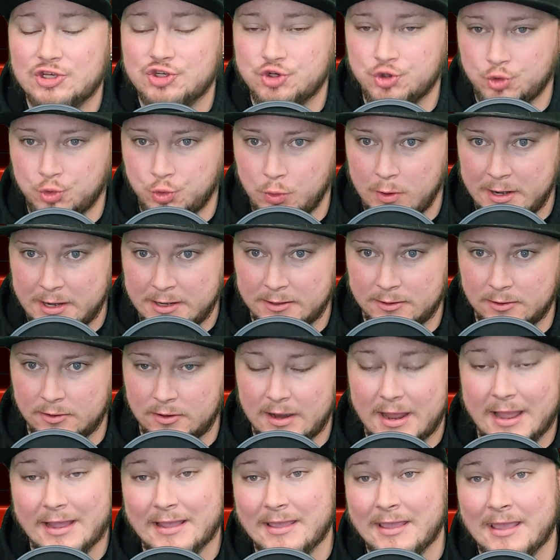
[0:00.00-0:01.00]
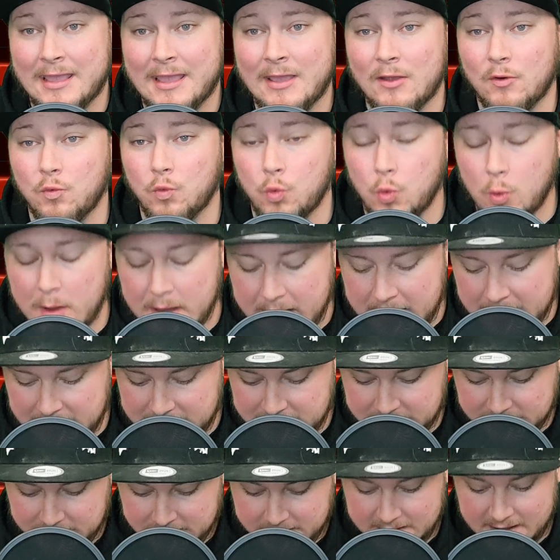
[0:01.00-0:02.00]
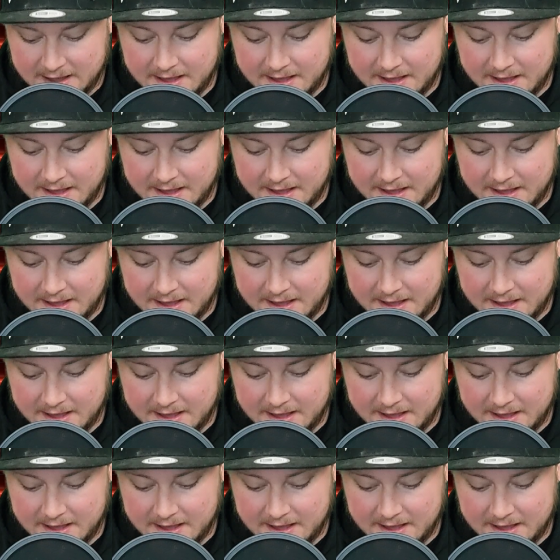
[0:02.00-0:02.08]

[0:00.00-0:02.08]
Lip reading: trailer. I can't wait.